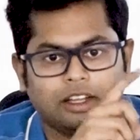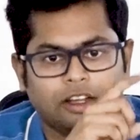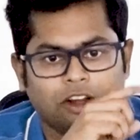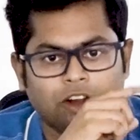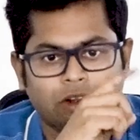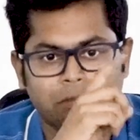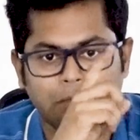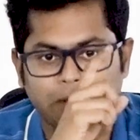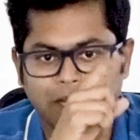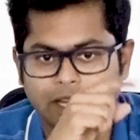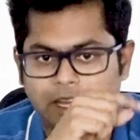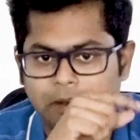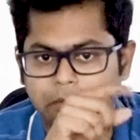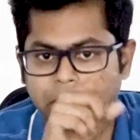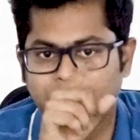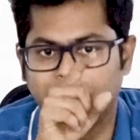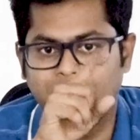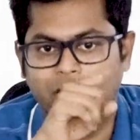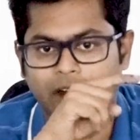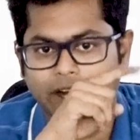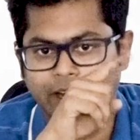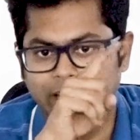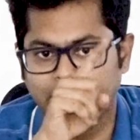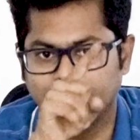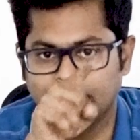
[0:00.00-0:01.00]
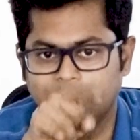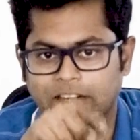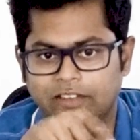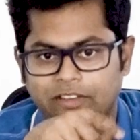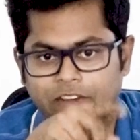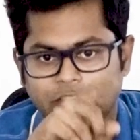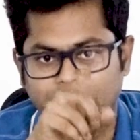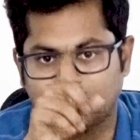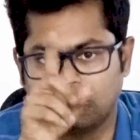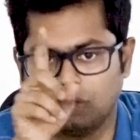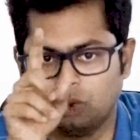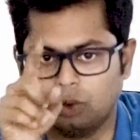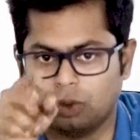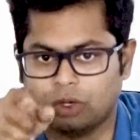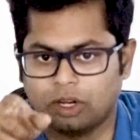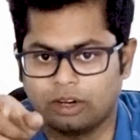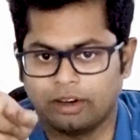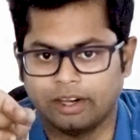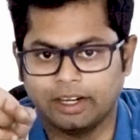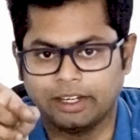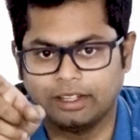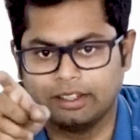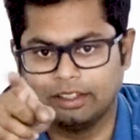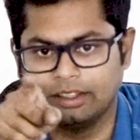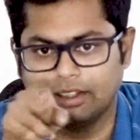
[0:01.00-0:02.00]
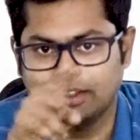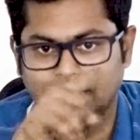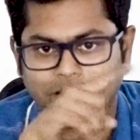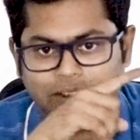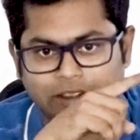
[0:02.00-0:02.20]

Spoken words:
You'll be keep dividing that with 2, correct?